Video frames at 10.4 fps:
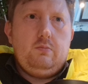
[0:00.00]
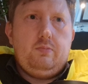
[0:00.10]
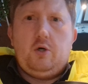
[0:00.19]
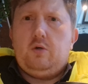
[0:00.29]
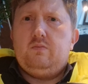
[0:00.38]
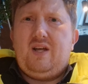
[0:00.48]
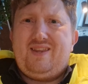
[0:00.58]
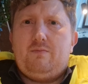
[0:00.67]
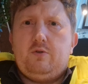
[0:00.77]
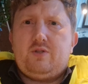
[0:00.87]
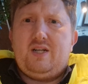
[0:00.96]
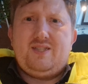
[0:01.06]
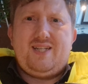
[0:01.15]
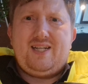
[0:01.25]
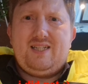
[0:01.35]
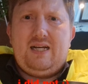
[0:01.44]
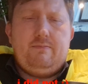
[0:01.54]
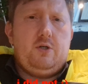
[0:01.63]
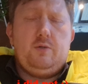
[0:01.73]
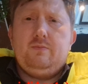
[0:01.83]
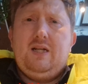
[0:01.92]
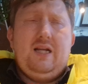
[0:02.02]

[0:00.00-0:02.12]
but I think we'll try and stick to that. But